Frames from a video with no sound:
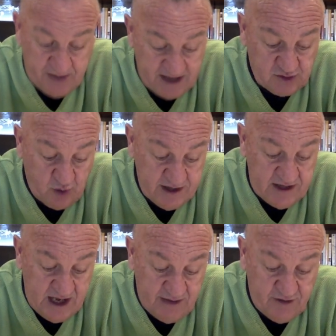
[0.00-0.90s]
That's why
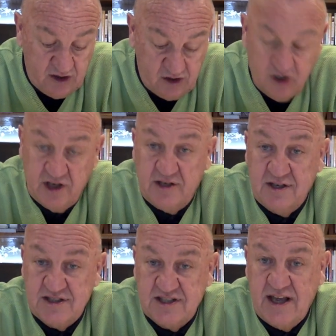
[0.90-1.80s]
David could
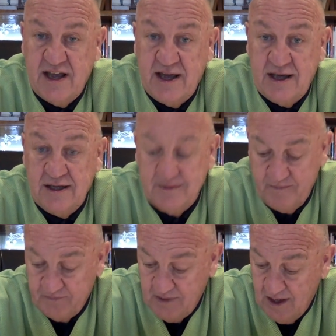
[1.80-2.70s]
say,
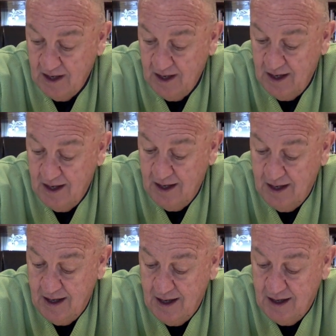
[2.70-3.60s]

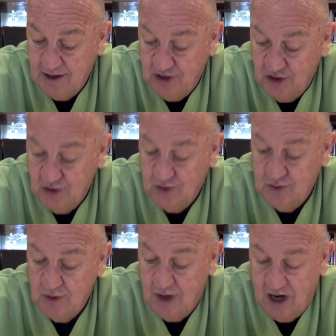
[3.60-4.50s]

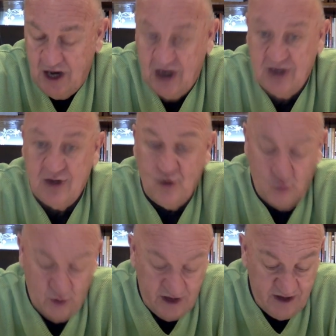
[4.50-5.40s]
You are
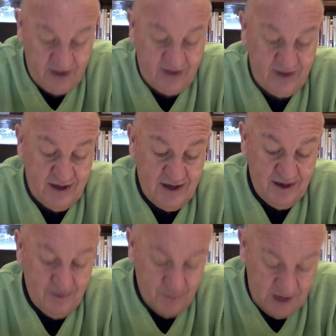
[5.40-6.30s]
with
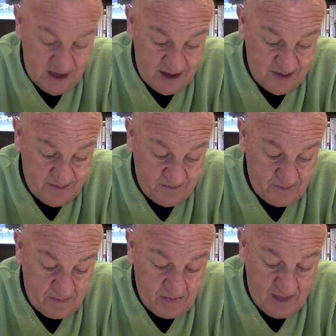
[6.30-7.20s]
me.
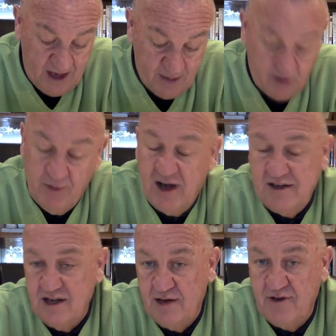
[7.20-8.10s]
I'm
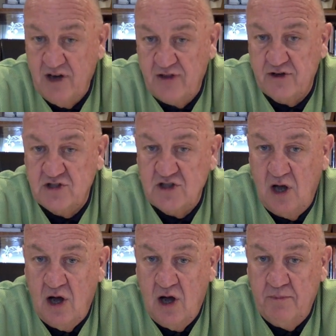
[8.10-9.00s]
reminded of another
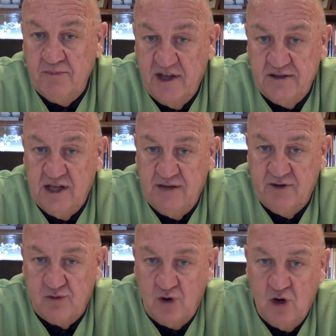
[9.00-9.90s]
psalm that
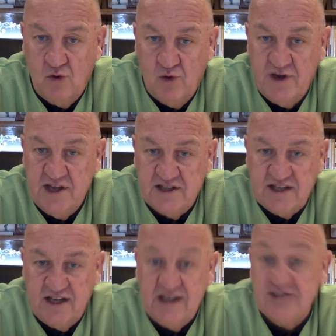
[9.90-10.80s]
David wrote when he
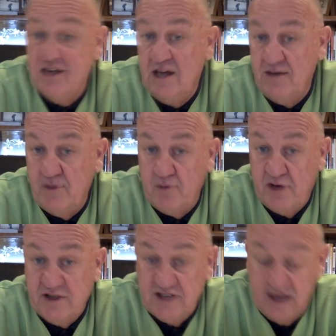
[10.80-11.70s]
said, He is an ever
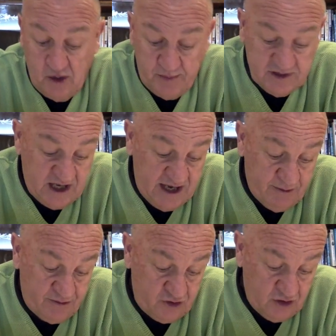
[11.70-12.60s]
present help in time
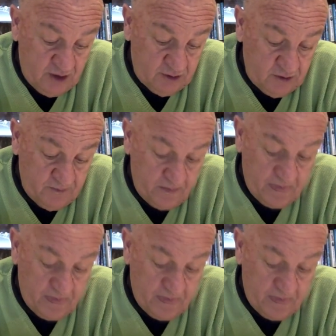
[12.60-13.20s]
of trouble.